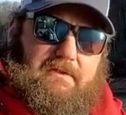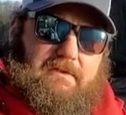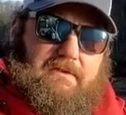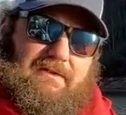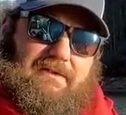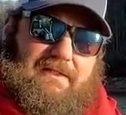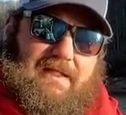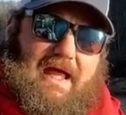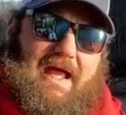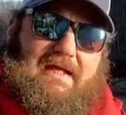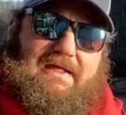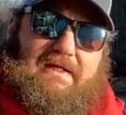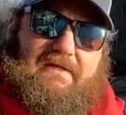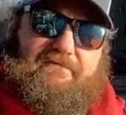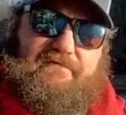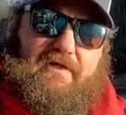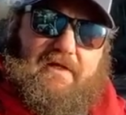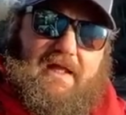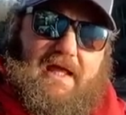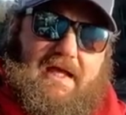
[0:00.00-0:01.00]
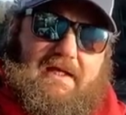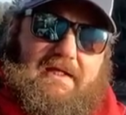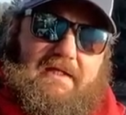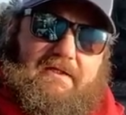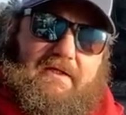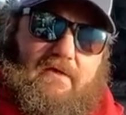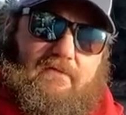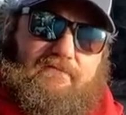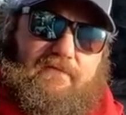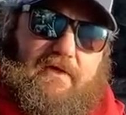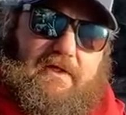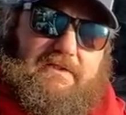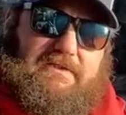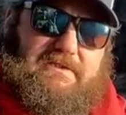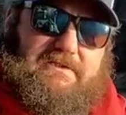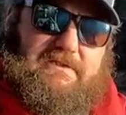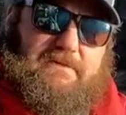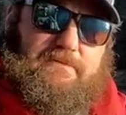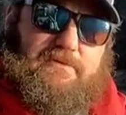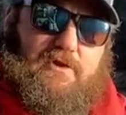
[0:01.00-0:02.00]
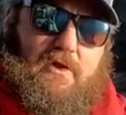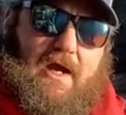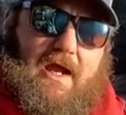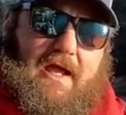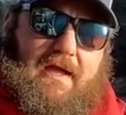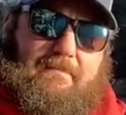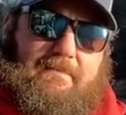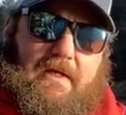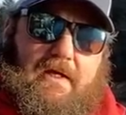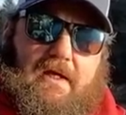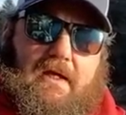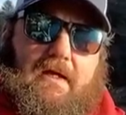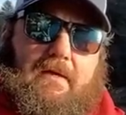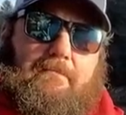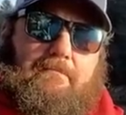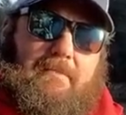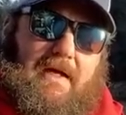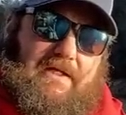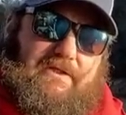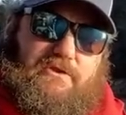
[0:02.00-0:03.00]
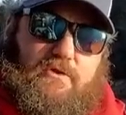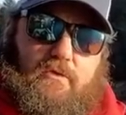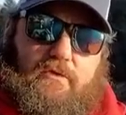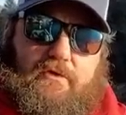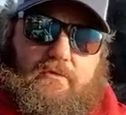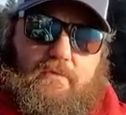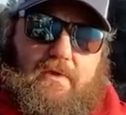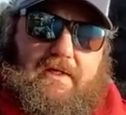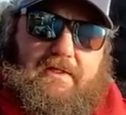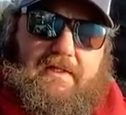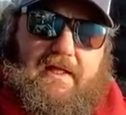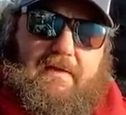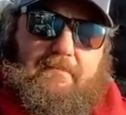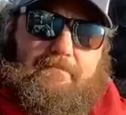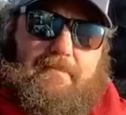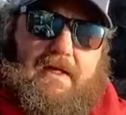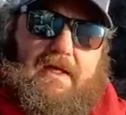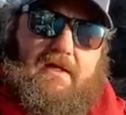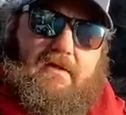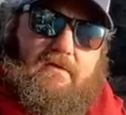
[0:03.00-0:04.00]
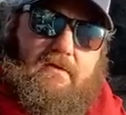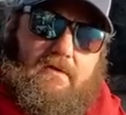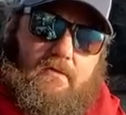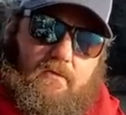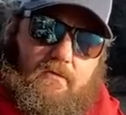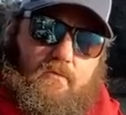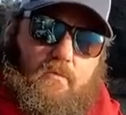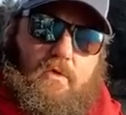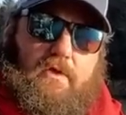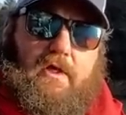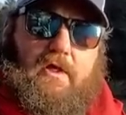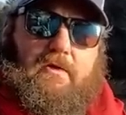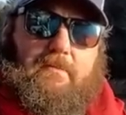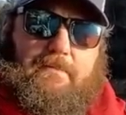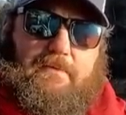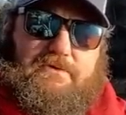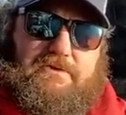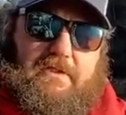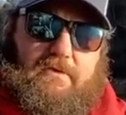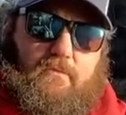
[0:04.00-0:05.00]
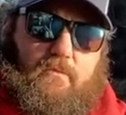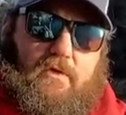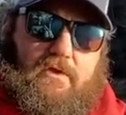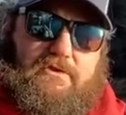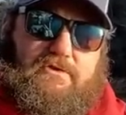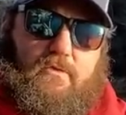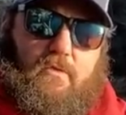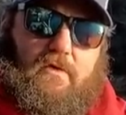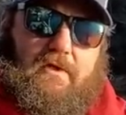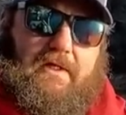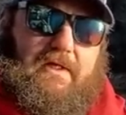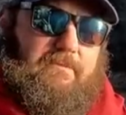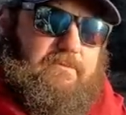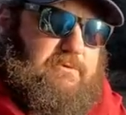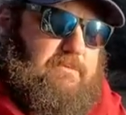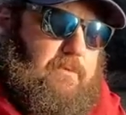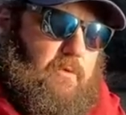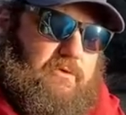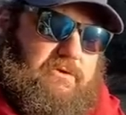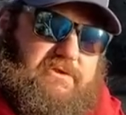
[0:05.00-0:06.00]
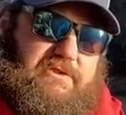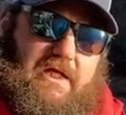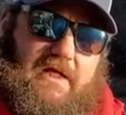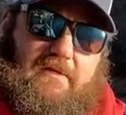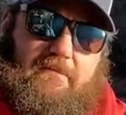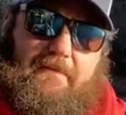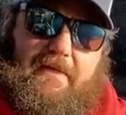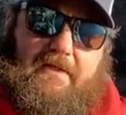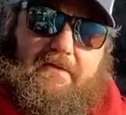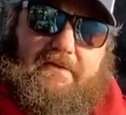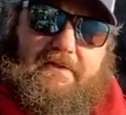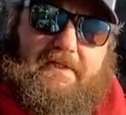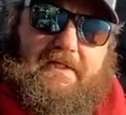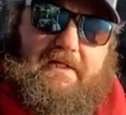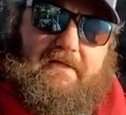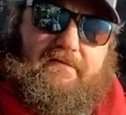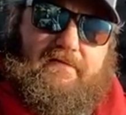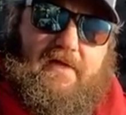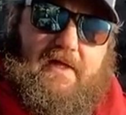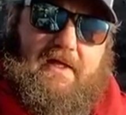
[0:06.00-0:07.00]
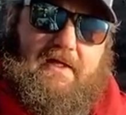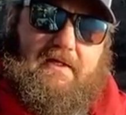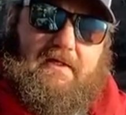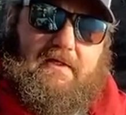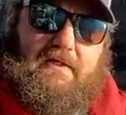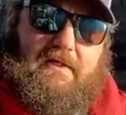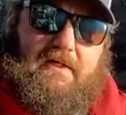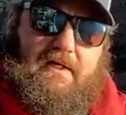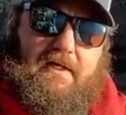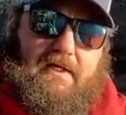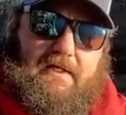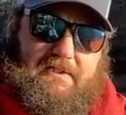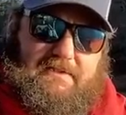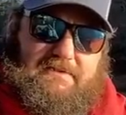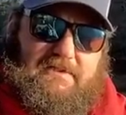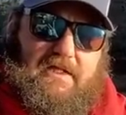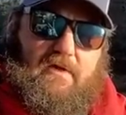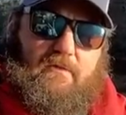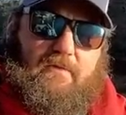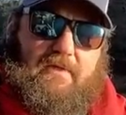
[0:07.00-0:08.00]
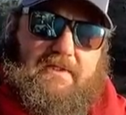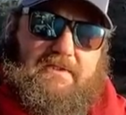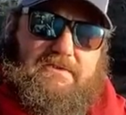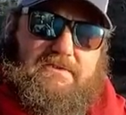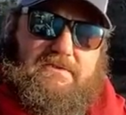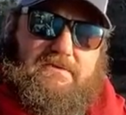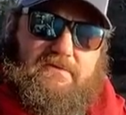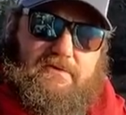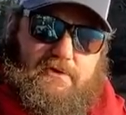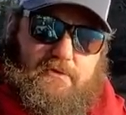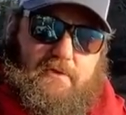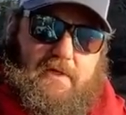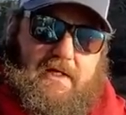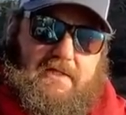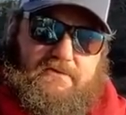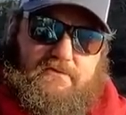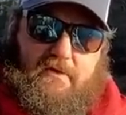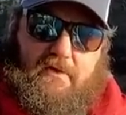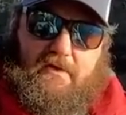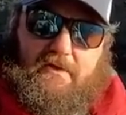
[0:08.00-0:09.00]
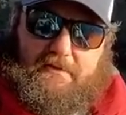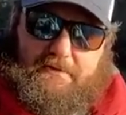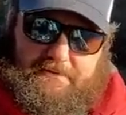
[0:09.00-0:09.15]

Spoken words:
Like it if you like it. Don't forget to subscribe. Make sure you ring that bell. 100% Watch Squad helps support the channel better than anything. And as always, you guys rock.